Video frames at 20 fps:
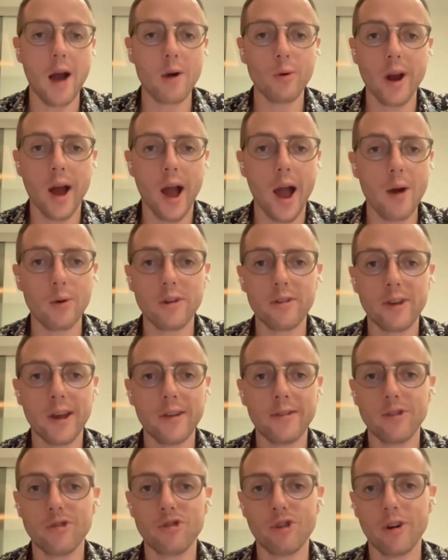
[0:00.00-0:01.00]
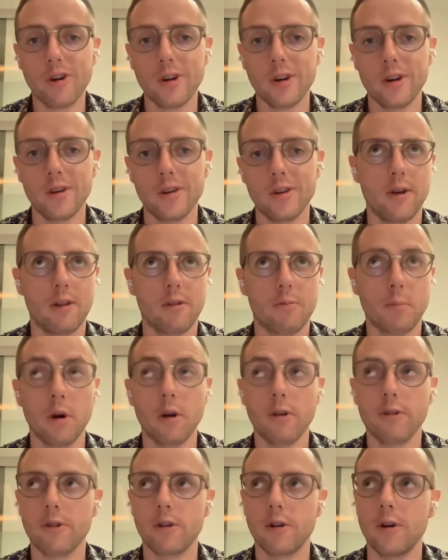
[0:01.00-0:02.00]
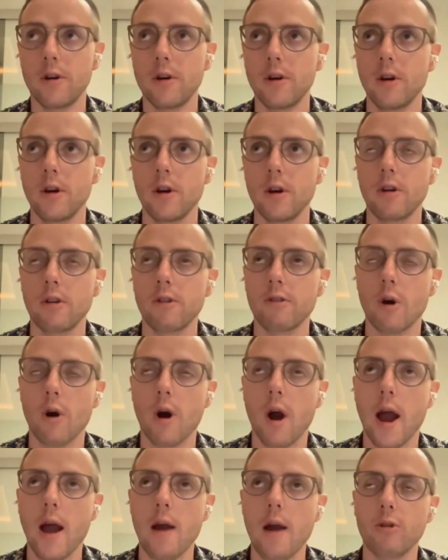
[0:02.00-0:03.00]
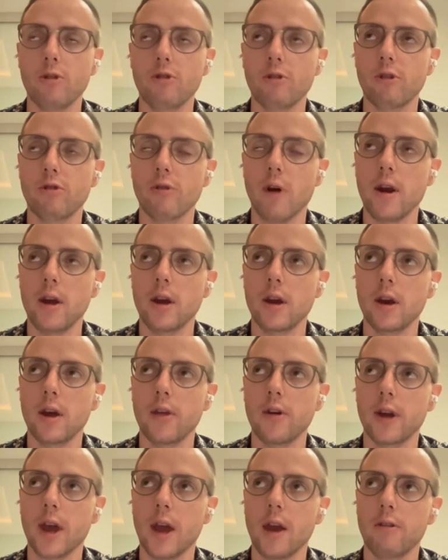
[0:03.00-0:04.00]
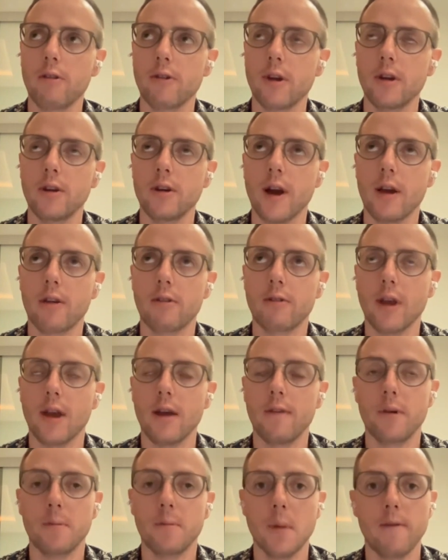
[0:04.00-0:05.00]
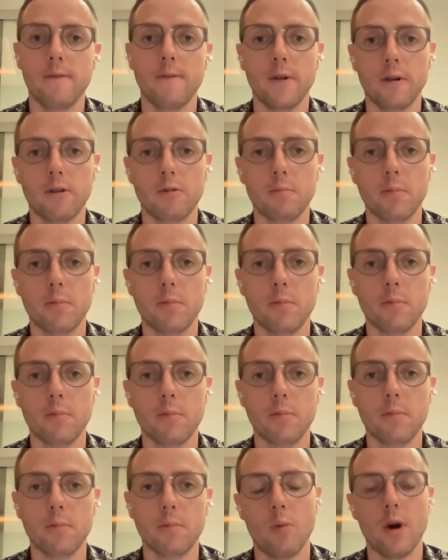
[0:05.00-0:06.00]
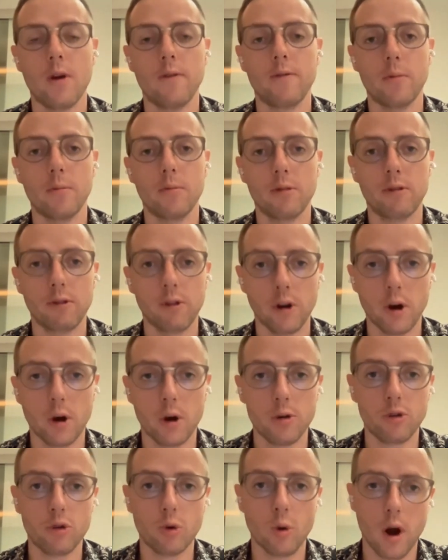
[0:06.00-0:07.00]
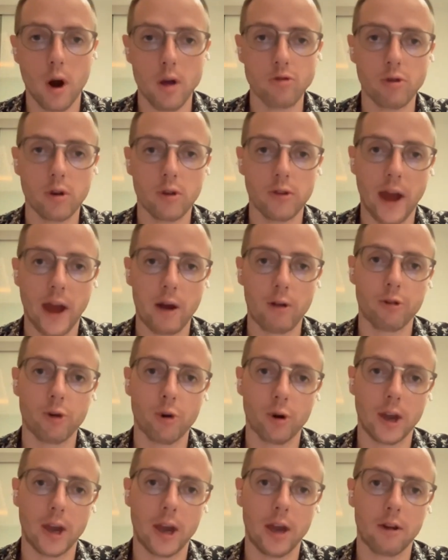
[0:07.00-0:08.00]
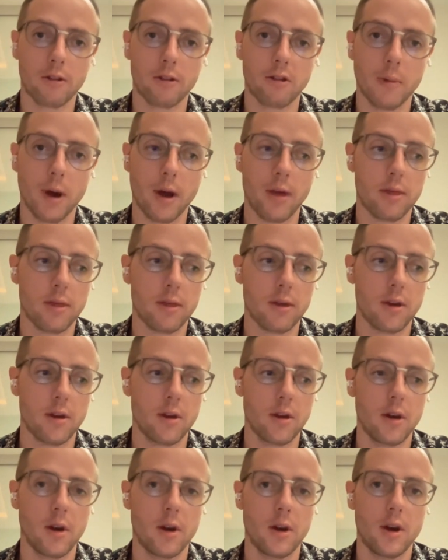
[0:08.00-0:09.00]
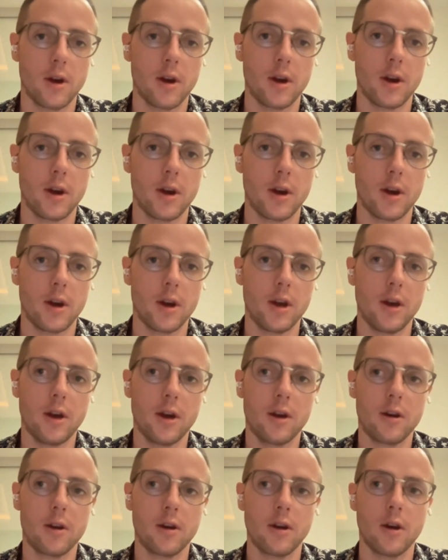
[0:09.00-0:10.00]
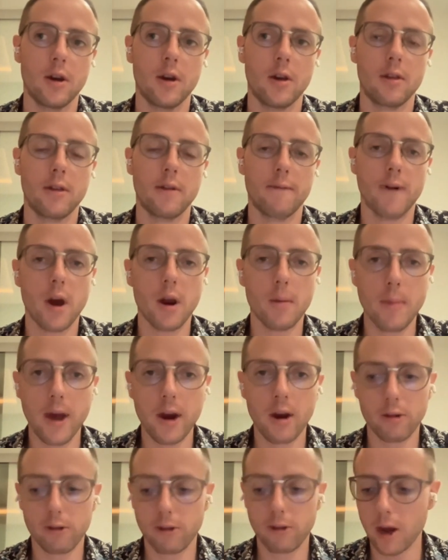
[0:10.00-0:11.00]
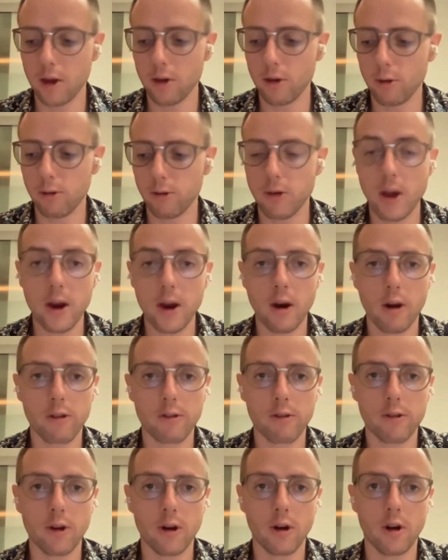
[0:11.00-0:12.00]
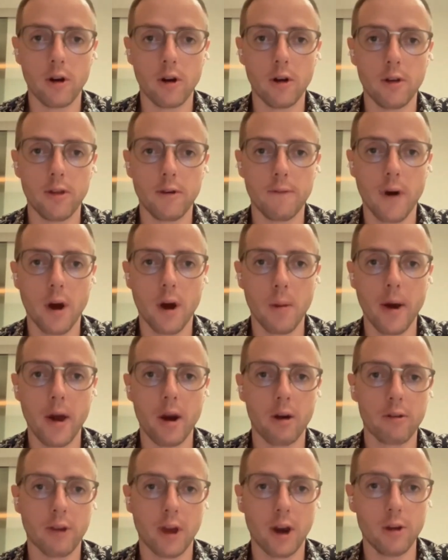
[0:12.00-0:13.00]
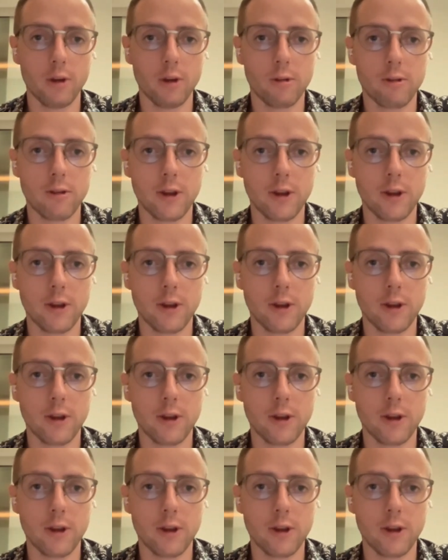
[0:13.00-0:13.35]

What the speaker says: I would say it's a journey and it's personal. So I was just writing another case study last night for my first project that went from 0 to 100,000 organics a month. And the fundamentals that I use there are still the fundamentals that I use